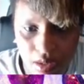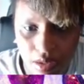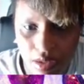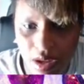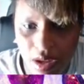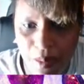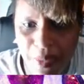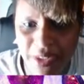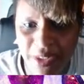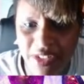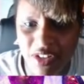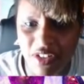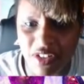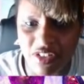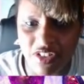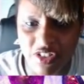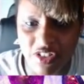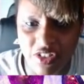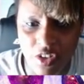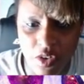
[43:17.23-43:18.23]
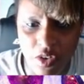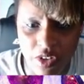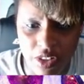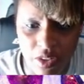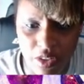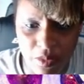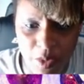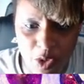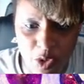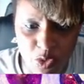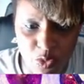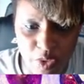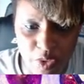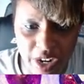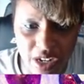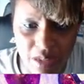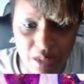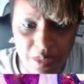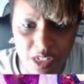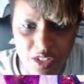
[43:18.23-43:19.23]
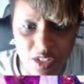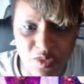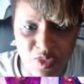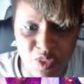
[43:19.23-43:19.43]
Y'all put y'all shoot in the most randomest of